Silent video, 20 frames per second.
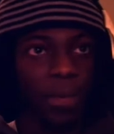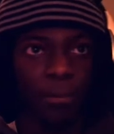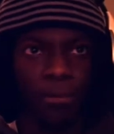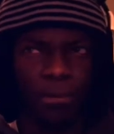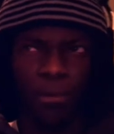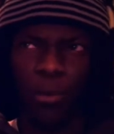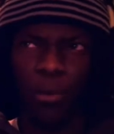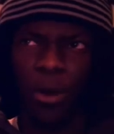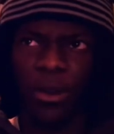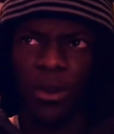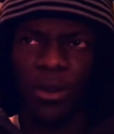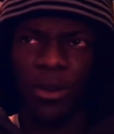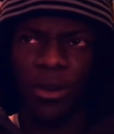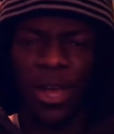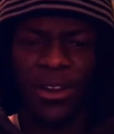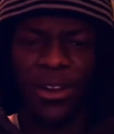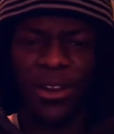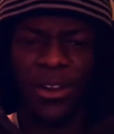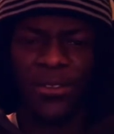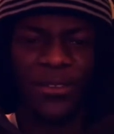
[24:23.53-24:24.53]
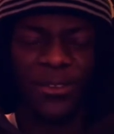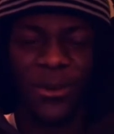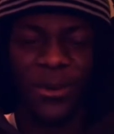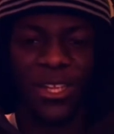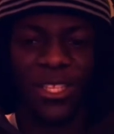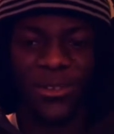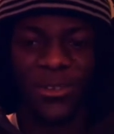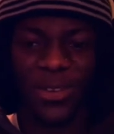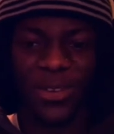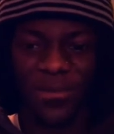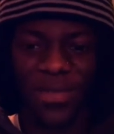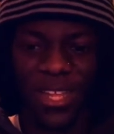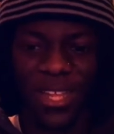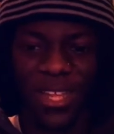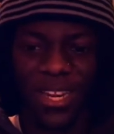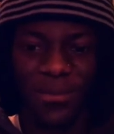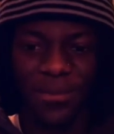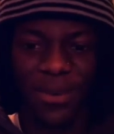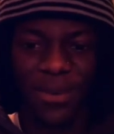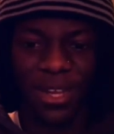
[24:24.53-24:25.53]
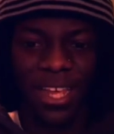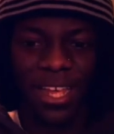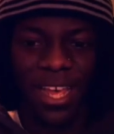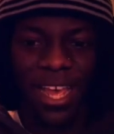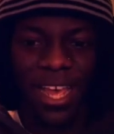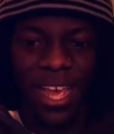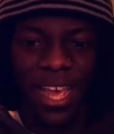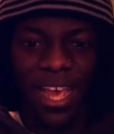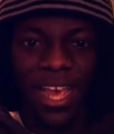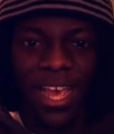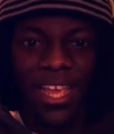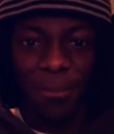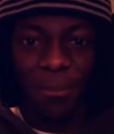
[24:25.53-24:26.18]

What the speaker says: what? I don't even know the word to explain it, but it's a